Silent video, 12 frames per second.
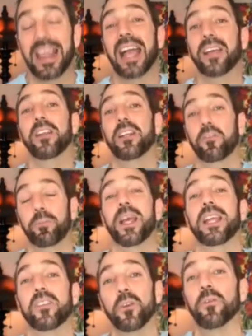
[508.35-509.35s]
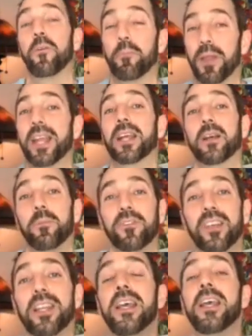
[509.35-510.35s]
That could explain too, if a planet
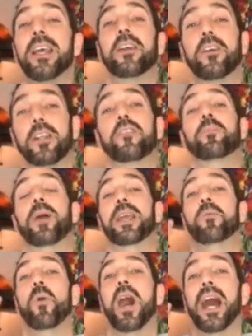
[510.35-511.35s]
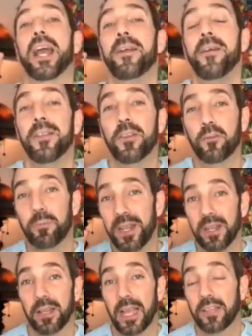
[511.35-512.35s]
comes in, it could explain why there's
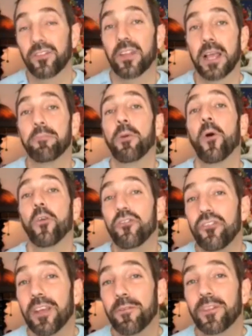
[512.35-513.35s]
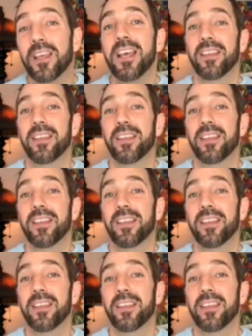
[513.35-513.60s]
been a like slight pole shift,